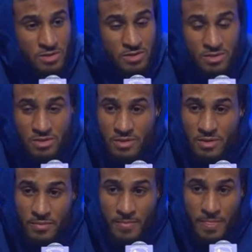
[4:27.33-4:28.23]
Gary, I can
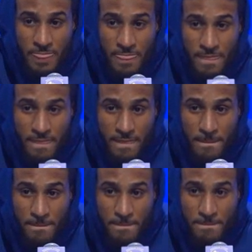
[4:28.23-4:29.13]
only imagine
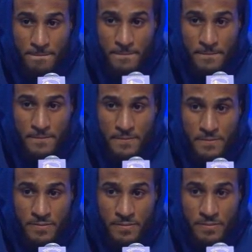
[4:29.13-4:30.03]
your dad's phone was
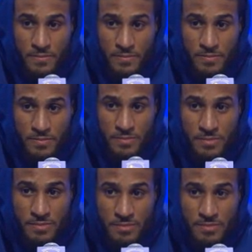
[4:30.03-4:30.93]
probably filling up with
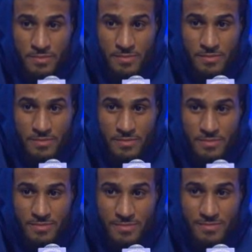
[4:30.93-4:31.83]
texts and calls
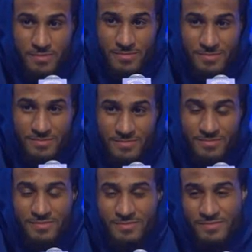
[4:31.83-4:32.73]
after your performance
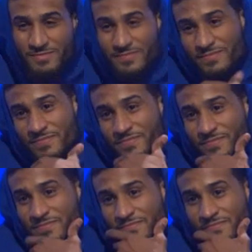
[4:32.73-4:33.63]
tonight. Have you gotten a
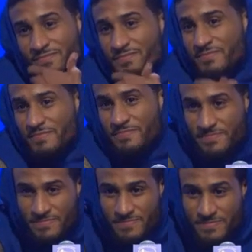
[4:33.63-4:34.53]
chance to talk to
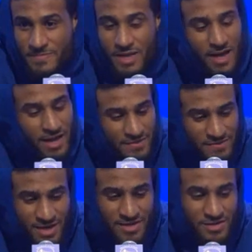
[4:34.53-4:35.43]
him yet? I have
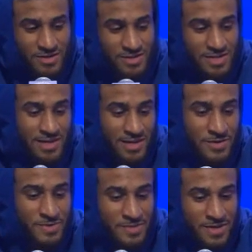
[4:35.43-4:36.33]
not talked to
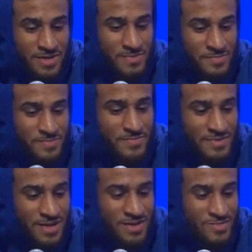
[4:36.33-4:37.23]
Gary, but um,
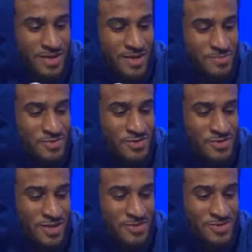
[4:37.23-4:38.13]
i am
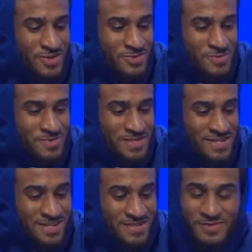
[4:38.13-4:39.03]
sure I'll talk to him in the
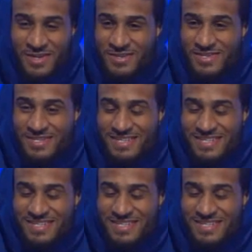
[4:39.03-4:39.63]
next few hours.